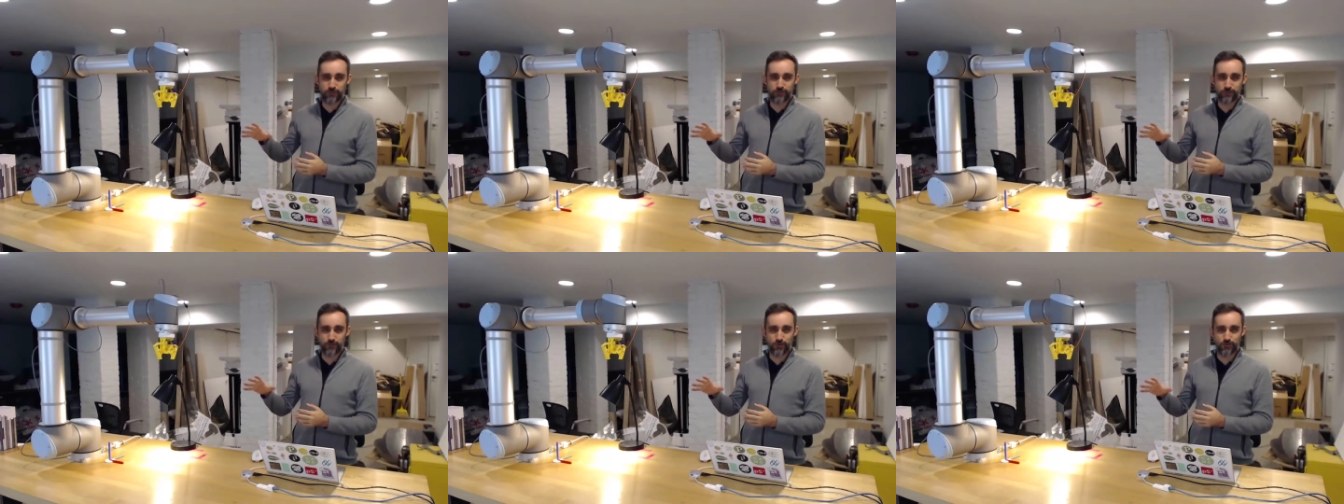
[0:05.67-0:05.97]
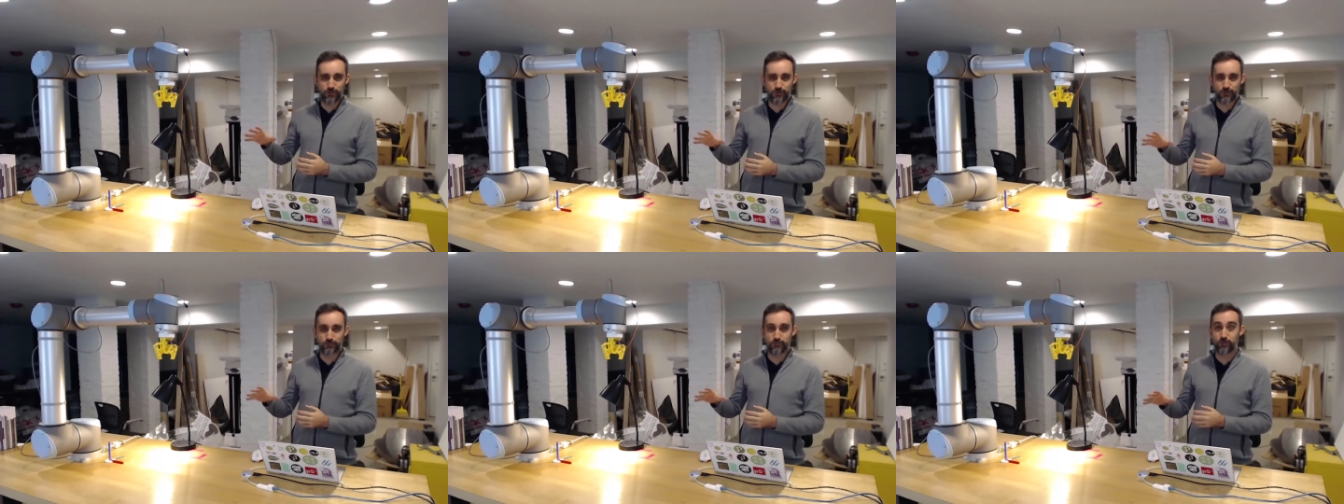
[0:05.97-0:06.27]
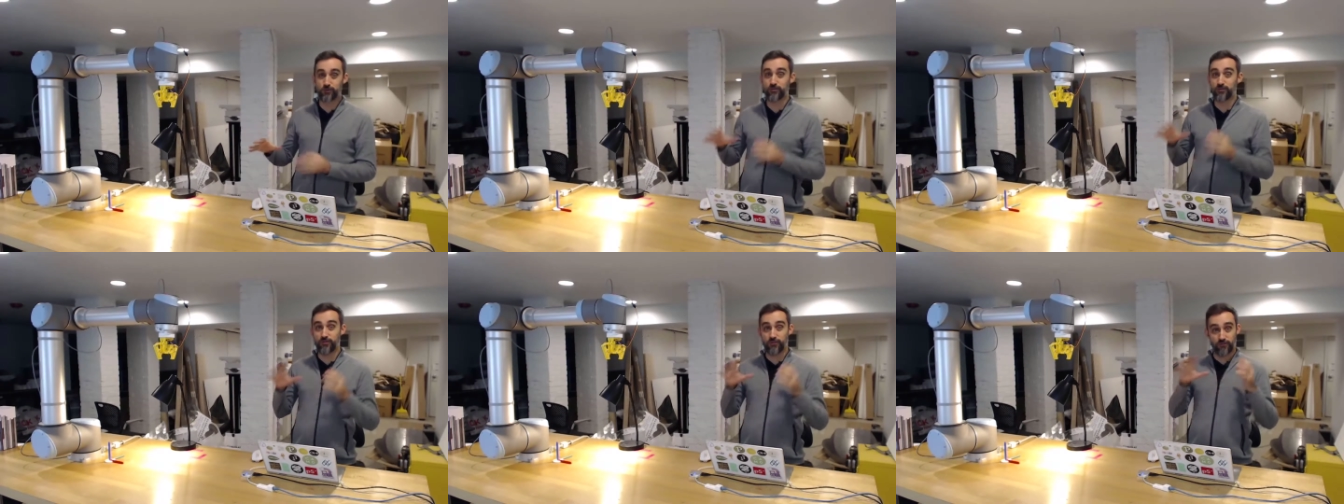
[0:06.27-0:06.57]
robot
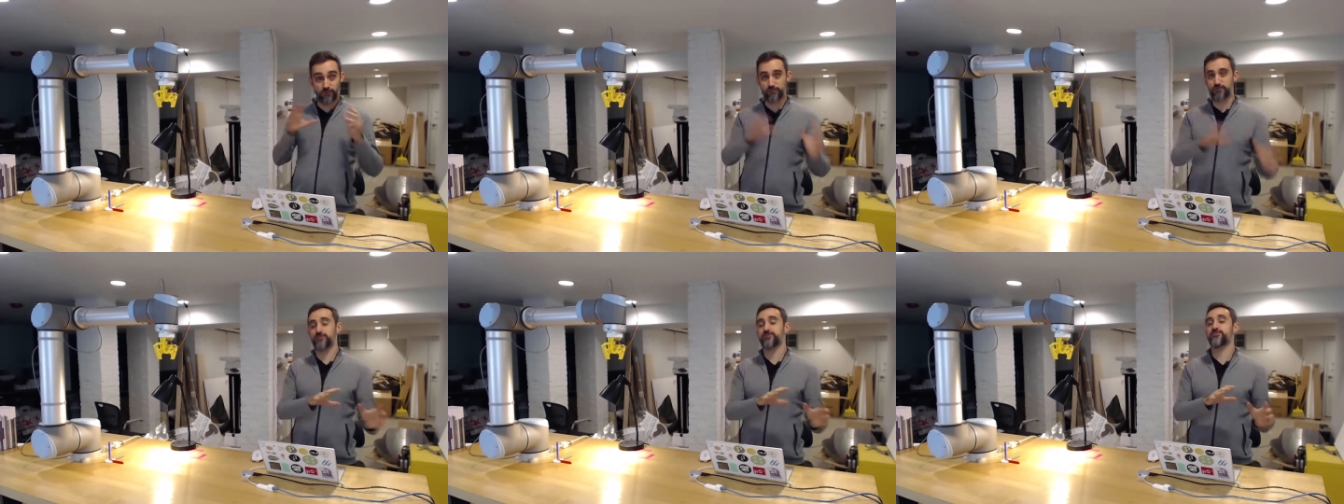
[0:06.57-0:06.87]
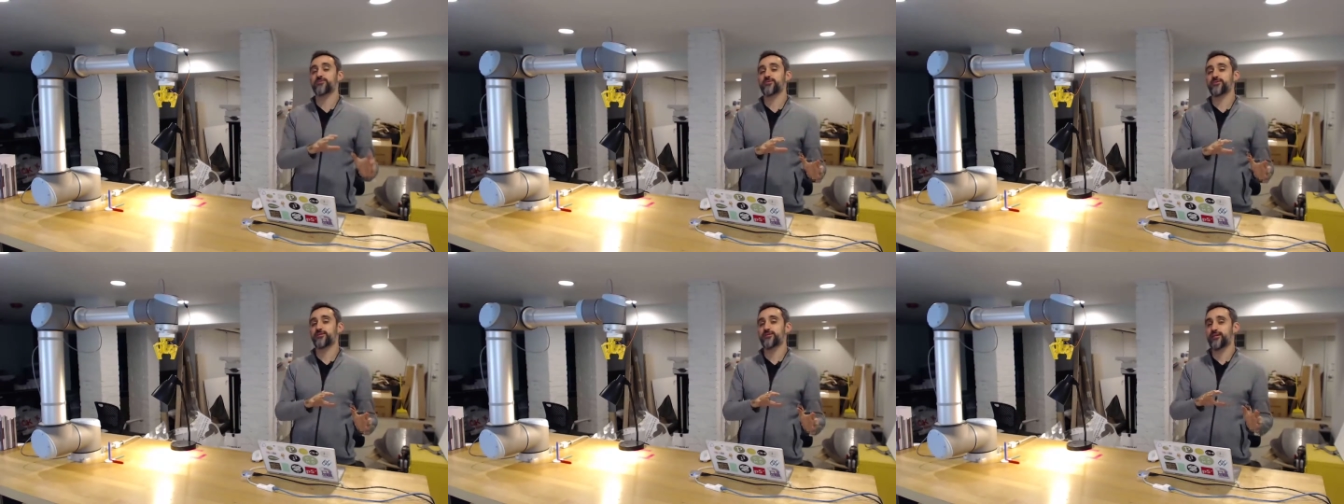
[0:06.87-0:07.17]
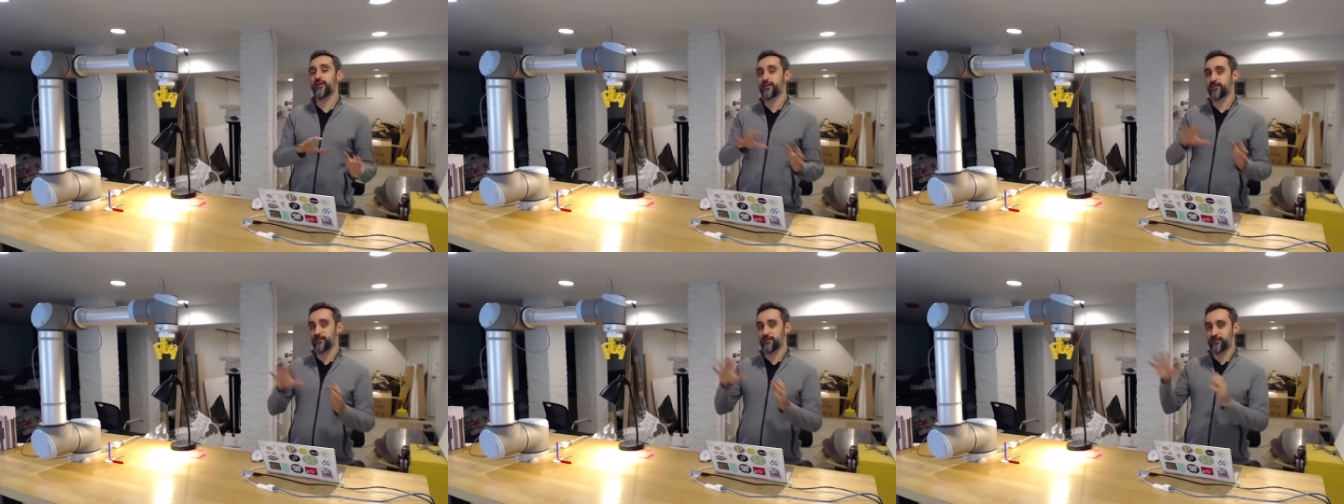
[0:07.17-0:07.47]
both virtually
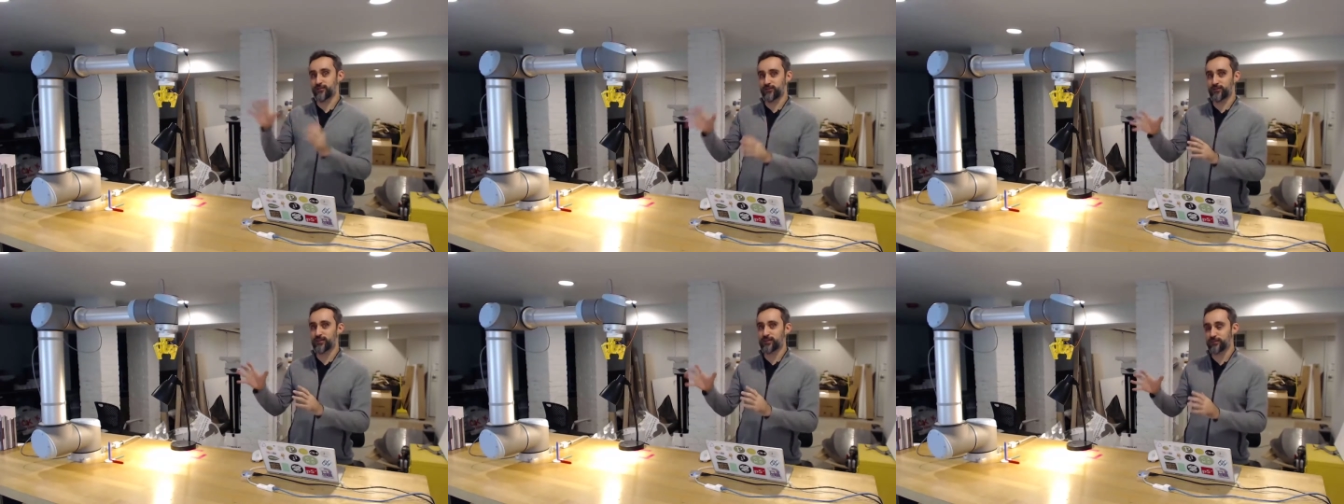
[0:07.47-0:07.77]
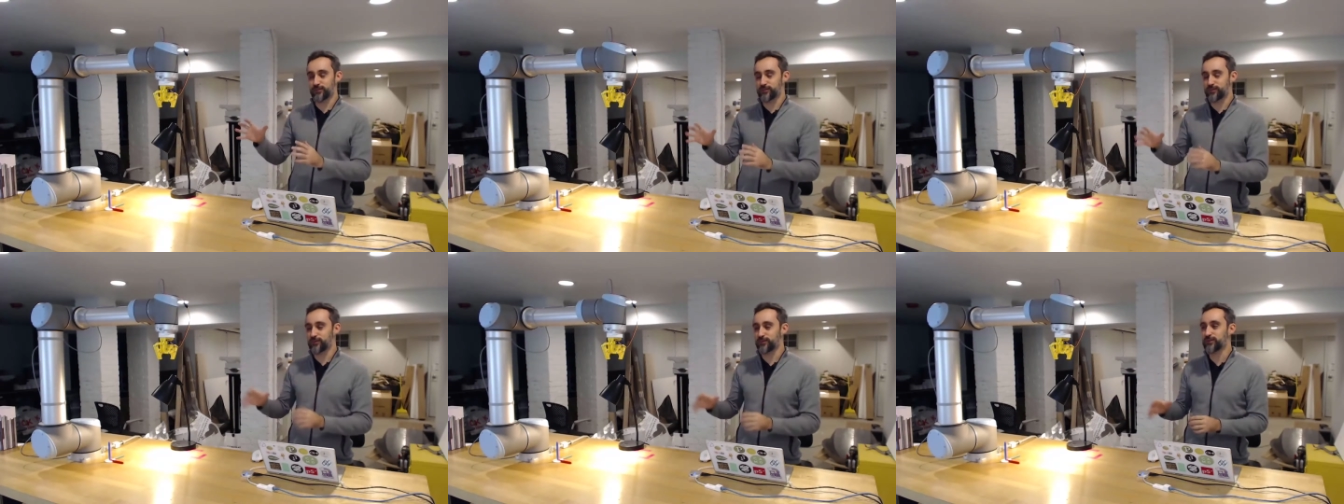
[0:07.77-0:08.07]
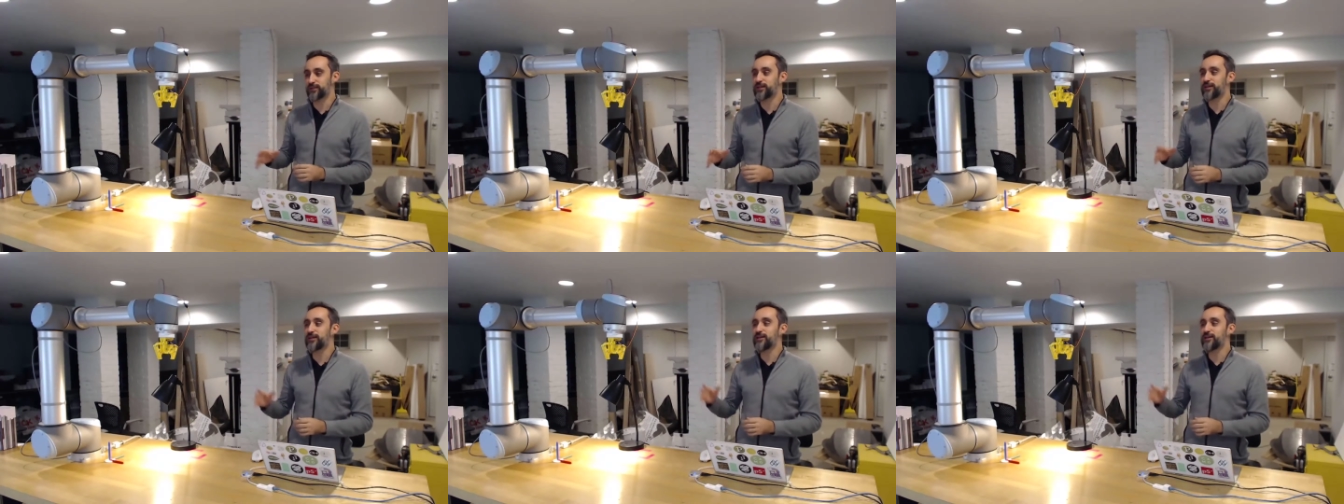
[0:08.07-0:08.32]
and in the real world